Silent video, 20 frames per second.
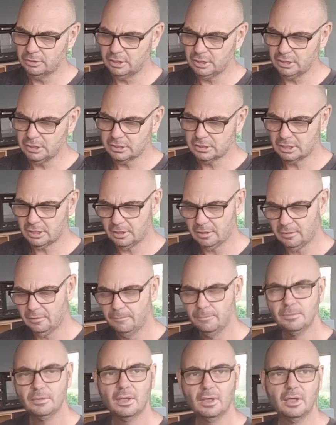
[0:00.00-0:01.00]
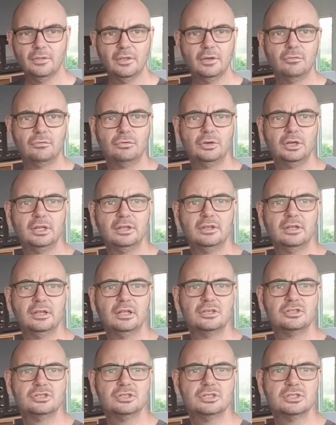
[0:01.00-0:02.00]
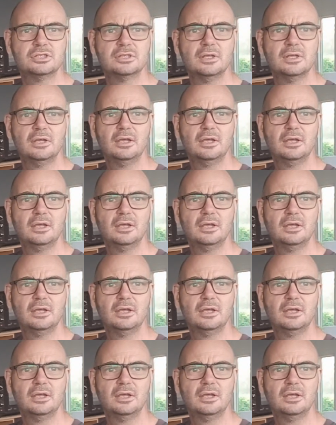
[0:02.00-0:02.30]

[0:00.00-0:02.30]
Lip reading: these here and they're really delicious.